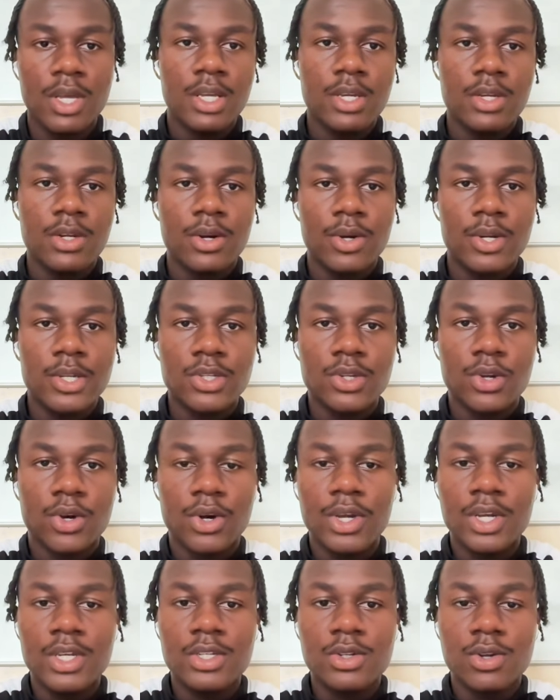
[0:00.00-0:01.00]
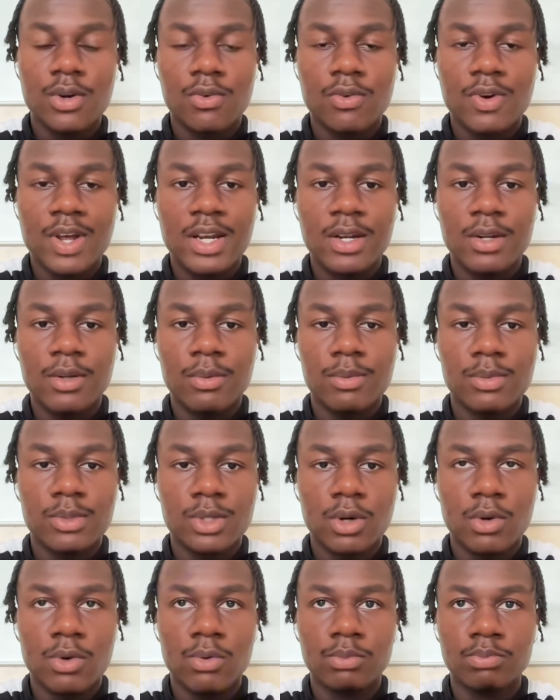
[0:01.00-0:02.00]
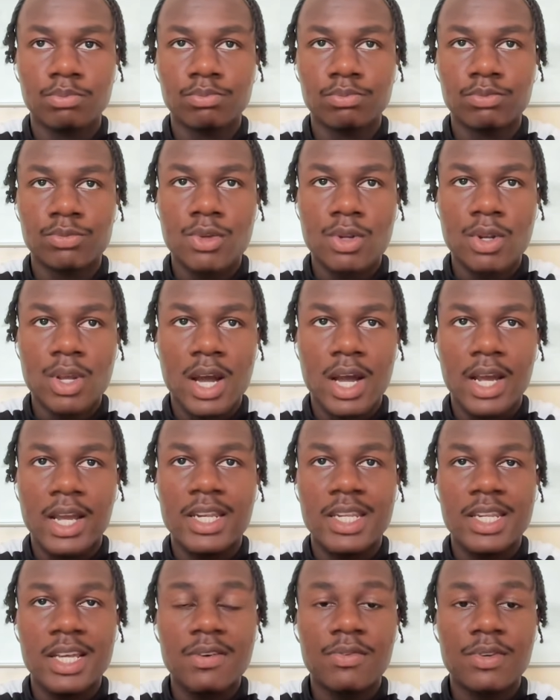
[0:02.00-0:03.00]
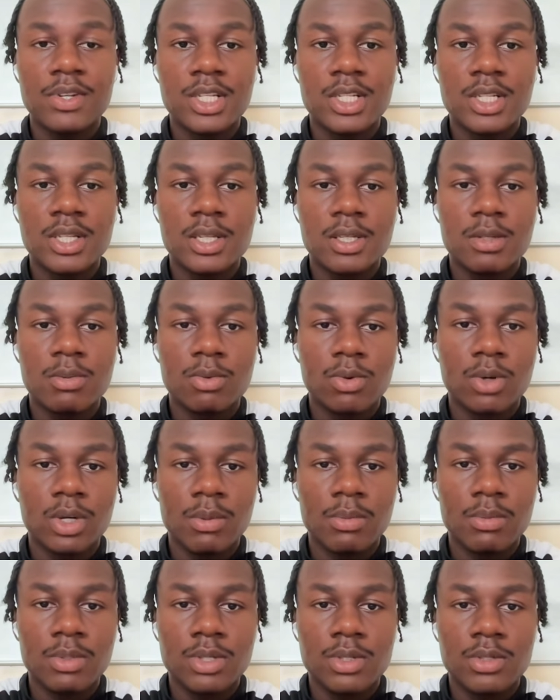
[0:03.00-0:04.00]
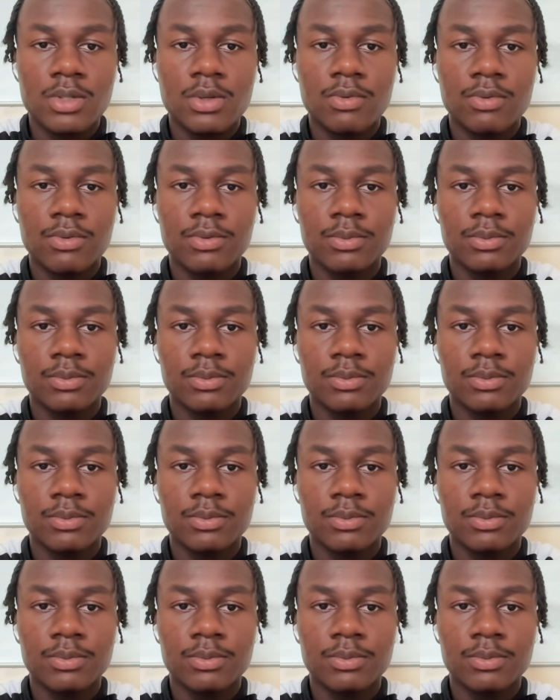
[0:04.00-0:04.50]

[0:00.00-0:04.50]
You know, it's not random. So I can definitely see small glimpses of